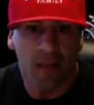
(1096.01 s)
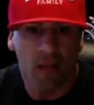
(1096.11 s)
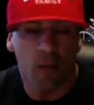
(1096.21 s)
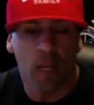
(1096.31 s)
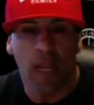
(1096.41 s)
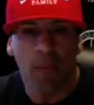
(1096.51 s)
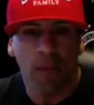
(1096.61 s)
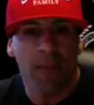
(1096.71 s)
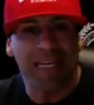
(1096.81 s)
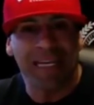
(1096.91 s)
You're
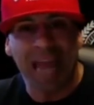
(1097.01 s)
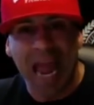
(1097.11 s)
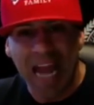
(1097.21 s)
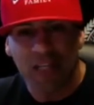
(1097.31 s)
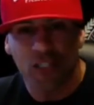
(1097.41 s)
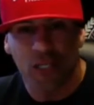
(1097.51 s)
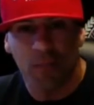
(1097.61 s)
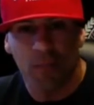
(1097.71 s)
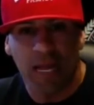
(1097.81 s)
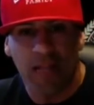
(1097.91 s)
implementing action
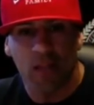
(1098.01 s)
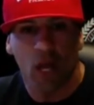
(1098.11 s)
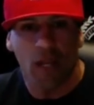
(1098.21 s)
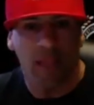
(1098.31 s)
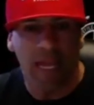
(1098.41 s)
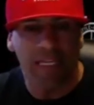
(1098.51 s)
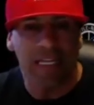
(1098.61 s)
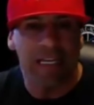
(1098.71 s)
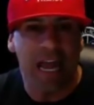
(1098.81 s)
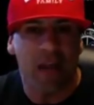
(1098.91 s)
behind the thought and the
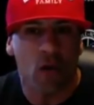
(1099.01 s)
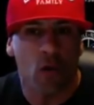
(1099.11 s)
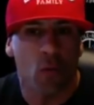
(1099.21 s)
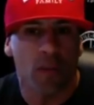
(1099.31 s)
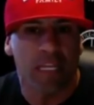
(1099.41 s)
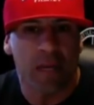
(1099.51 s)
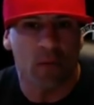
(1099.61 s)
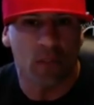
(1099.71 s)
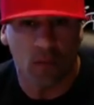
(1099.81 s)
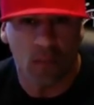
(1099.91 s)
idea, not knowing what the end
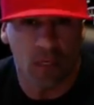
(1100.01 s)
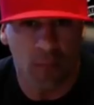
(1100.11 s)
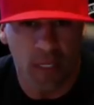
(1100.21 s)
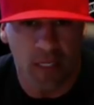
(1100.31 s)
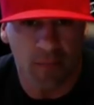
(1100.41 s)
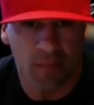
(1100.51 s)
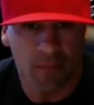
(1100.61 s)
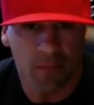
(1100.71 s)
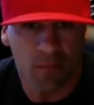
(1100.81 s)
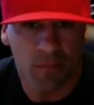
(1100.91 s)
result's going to be.
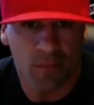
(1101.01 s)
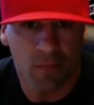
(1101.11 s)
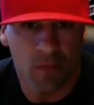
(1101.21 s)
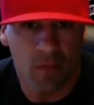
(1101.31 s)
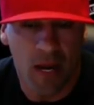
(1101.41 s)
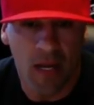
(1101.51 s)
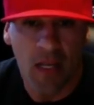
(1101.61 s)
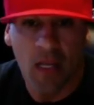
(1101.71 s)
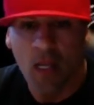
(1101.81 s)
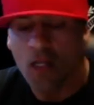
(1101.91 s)
Right.
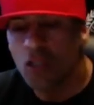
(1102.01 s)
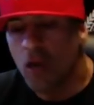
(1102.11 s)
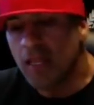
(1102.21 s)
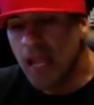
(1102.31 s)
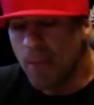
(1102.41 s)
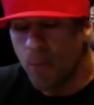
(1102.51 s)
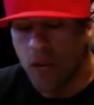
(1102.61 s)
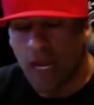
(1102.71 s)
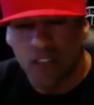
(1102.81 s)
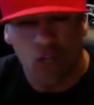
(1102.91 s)
So at that point,
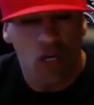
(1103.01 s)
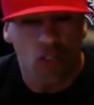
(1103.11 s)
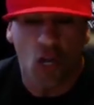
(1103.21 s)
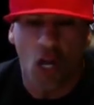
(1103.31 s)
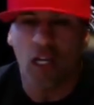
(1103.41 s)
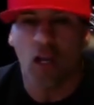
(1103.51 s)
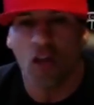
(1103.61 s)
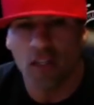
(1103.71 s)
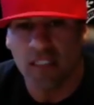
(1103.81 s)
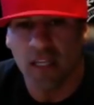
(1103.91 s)
I started jotting all
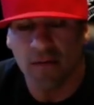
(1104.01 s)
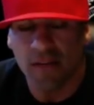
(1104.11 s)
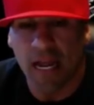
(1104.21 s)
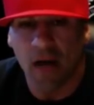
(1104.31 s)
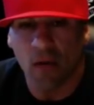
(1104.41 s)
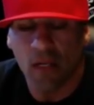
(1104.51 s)
this stuff down.